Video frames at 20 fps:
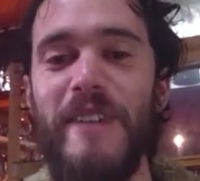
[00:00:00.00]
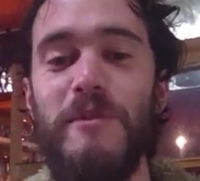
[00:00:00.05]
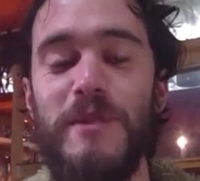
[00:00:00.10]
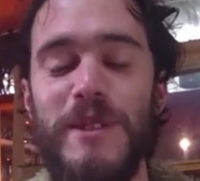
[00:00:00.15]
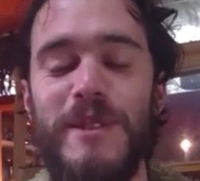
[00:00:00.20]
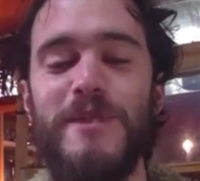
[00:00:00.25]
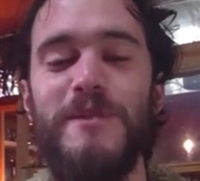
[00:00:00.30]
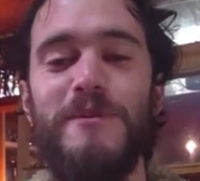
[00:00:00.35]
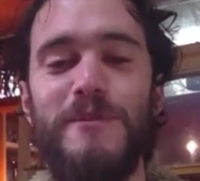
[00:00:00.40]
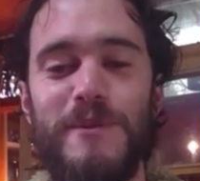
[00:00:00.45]

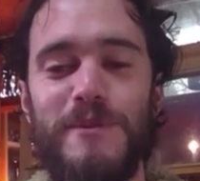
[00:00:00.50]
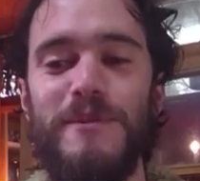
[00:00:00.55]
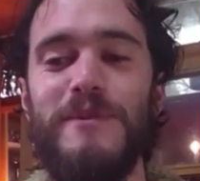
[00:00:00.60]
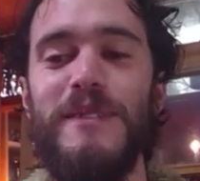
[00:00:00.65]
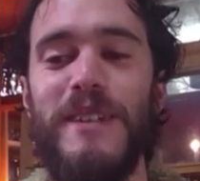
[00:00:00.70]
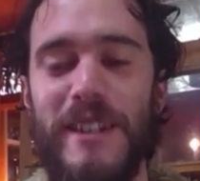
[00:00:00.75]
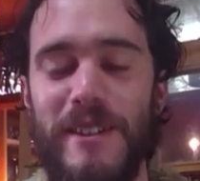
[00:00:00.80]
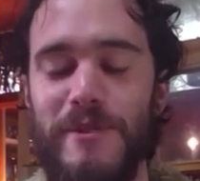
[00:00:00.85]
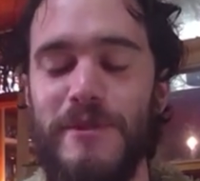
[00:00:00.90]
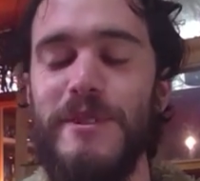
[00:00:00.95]
it, was
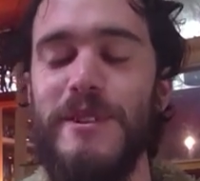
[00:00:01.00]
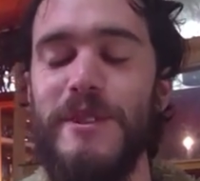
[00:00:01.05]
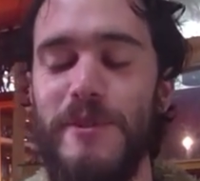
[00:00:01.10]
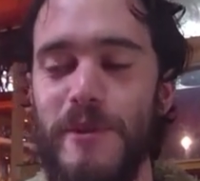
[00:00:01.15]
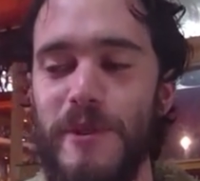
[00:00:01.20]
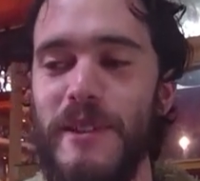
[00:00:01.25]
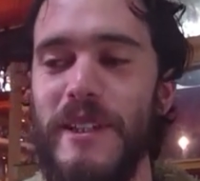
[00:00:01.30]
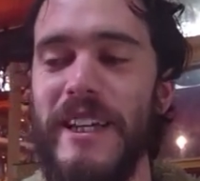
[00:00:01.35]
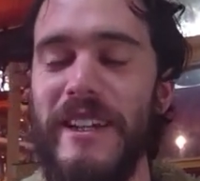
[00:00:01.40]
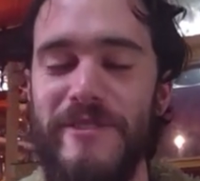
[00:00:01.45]
a, it was a
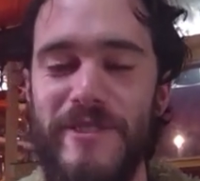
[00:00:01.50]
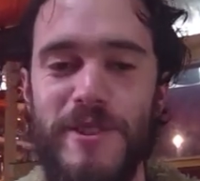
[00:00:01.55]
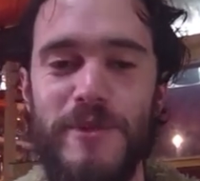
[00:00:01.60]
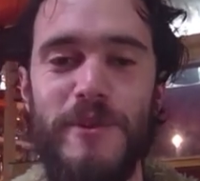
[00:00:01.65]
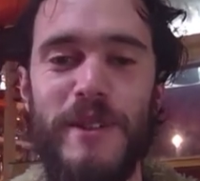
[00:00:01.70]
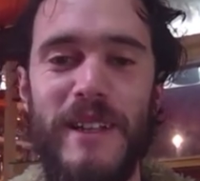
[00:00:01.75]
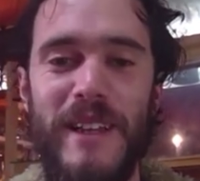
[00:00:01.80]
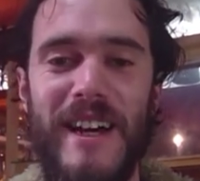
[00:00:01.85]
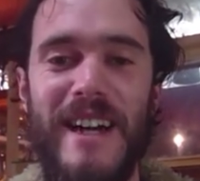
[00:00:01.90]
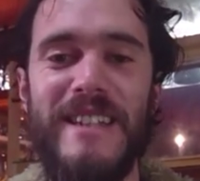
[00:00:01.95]
relief to
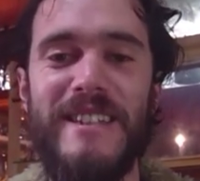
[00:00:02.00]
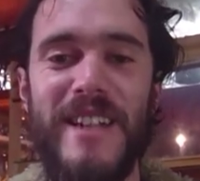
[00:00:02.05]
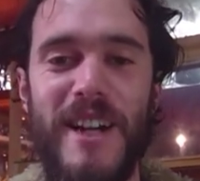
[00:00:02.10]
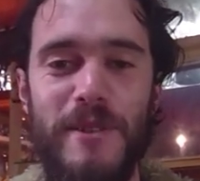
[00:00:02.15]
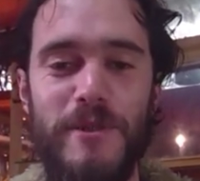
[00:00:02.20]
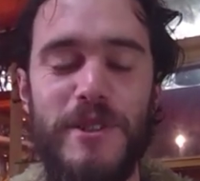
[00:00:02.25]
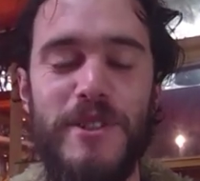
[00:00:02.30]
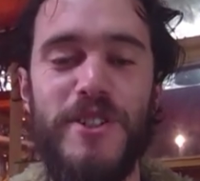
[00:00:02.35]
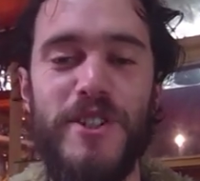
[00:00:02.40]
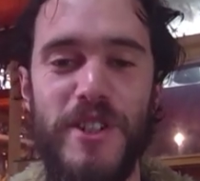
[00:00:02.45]
realize I
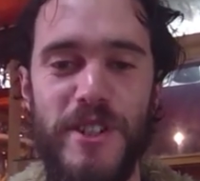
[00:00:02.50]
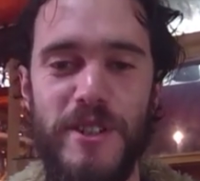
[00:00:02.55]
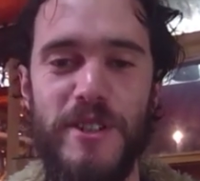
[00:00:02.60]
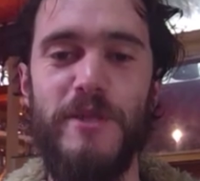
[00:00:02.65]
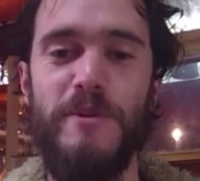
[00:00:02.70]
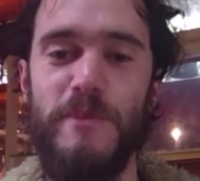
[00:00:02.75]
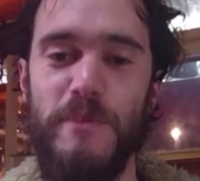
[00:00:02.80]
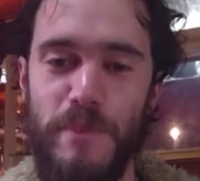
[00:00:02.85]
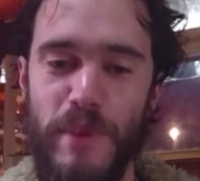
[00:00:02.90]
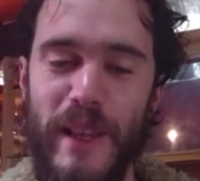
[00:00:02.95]
was just
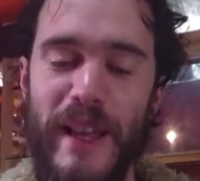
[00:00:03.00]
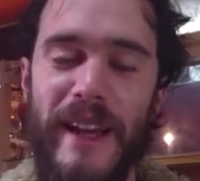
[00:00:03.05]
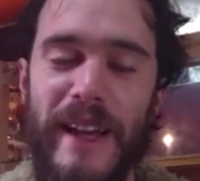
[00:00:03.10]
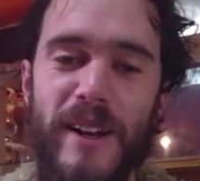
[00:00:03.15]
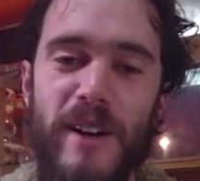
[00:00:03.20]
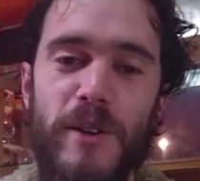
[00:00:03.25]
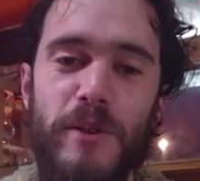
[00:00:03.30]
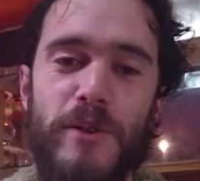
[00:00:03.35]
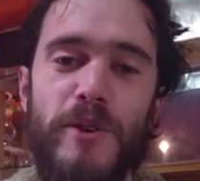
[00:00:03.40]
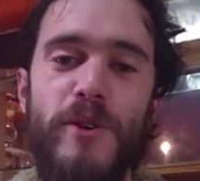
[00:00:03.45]
plain
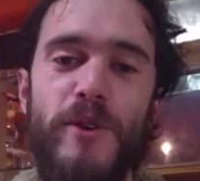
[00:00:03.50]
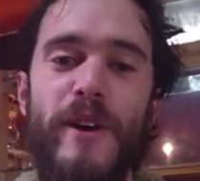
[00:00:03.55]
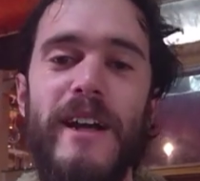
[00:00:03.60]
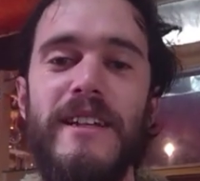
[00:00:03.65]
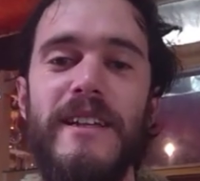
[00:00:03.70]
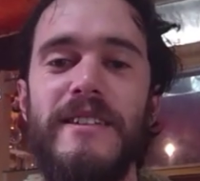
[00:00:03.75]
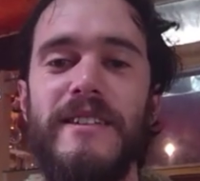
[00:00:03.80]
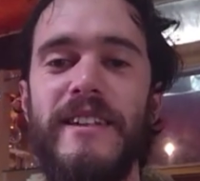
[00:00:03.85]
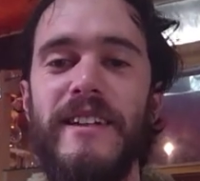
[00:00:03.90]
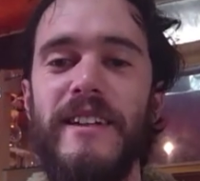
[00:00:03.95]
old
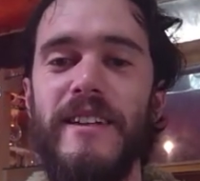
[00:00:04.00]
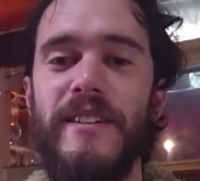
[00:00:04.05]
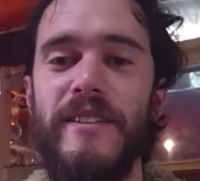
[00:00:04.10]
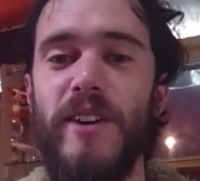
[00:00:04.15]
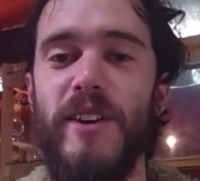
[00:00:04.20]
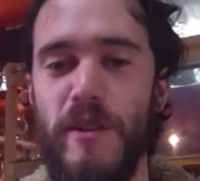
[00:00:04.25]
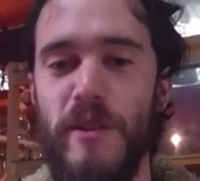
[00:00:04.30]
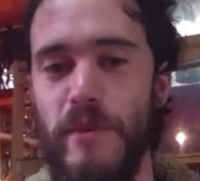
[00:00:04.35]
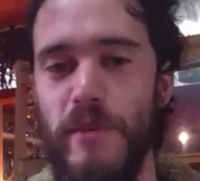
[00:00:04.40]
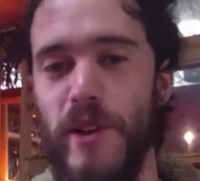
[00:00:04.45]
crazy,
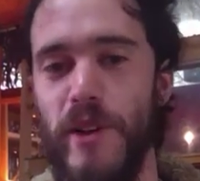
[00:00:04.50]
not right.